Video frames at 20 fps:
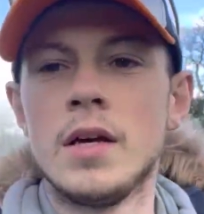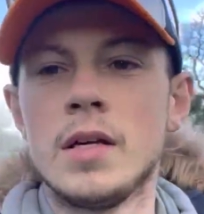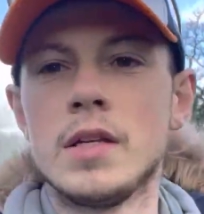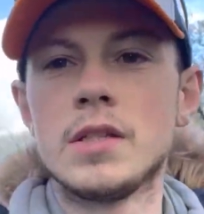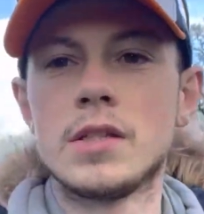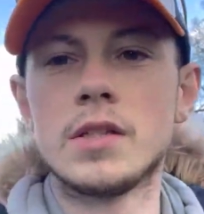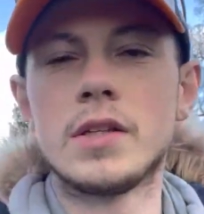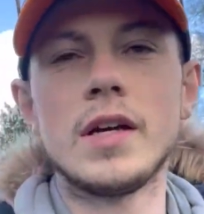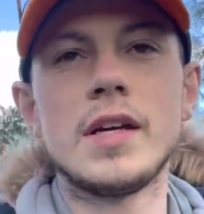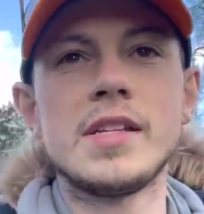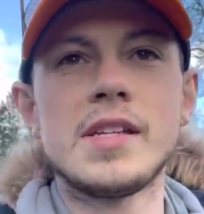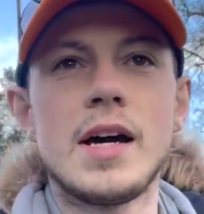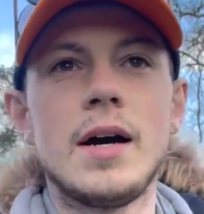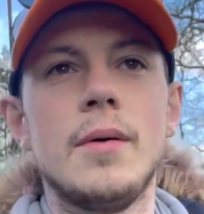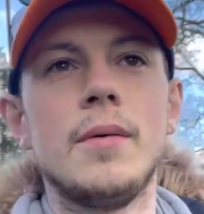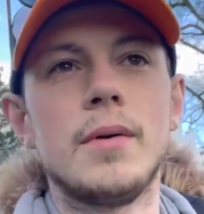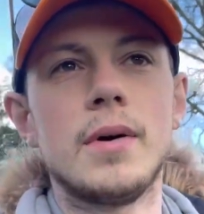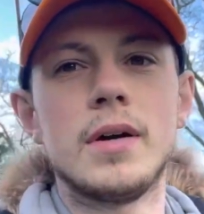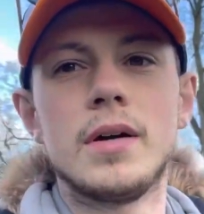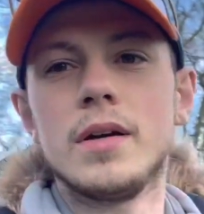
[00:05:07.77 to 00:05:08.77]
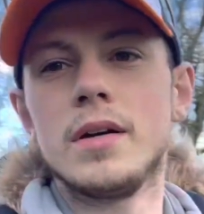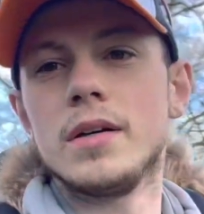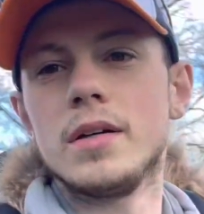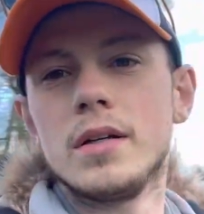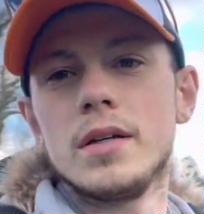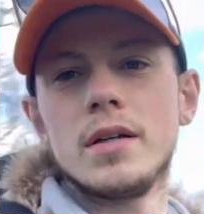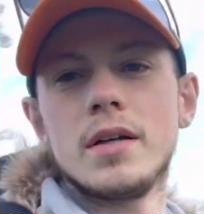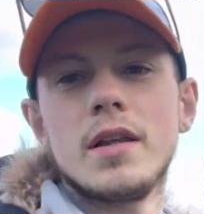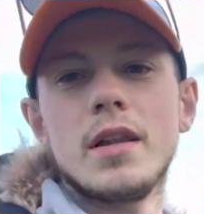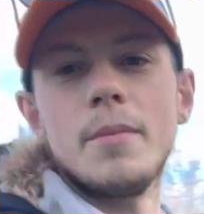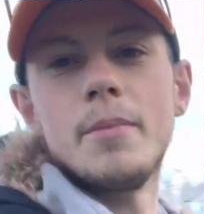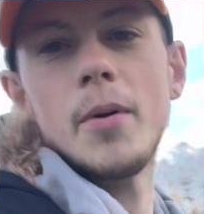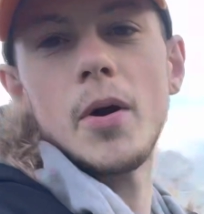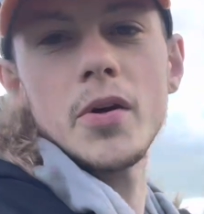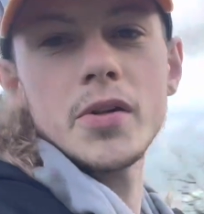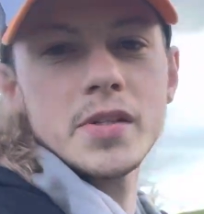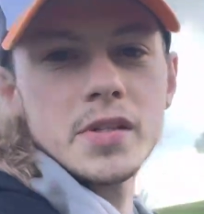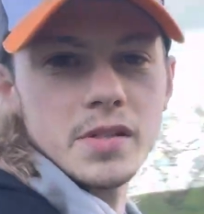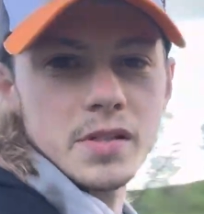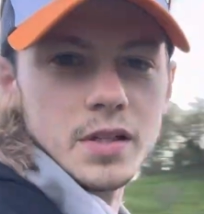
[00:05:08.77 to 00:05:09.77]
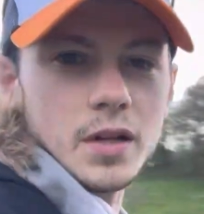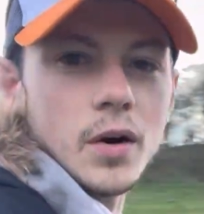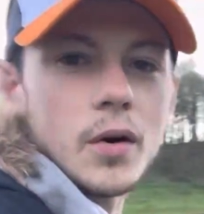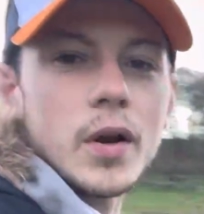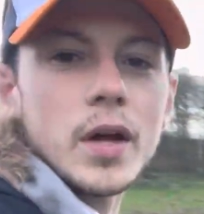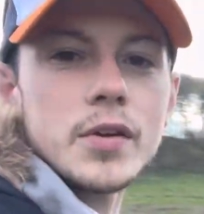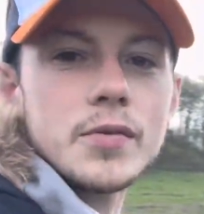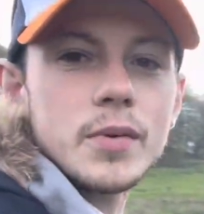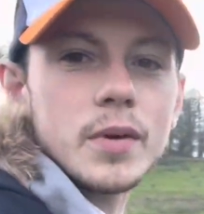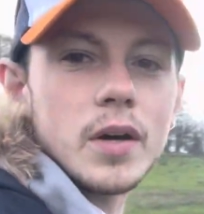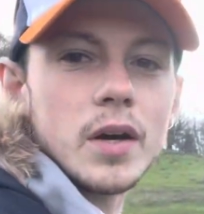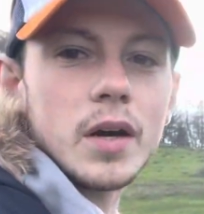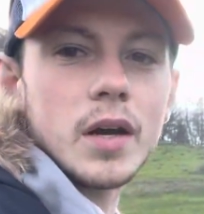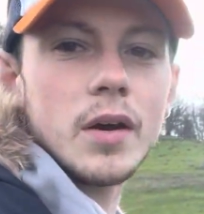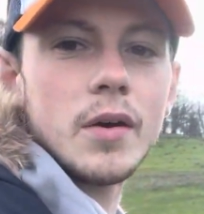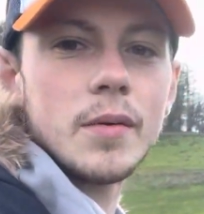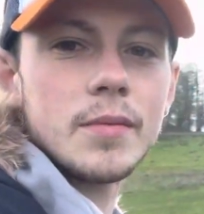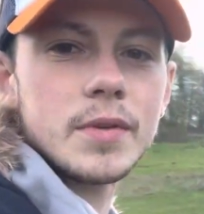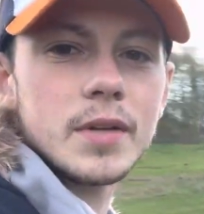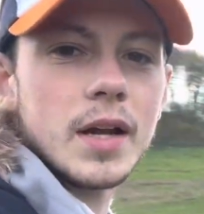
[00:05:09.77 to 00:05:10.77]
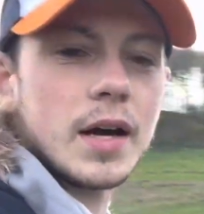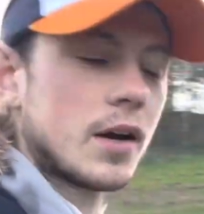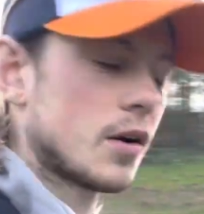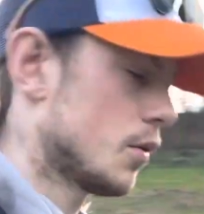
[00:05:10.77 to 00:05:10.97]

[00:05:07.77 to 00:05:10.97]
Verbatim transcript: So it turns out the boss has told us we've got to go up to that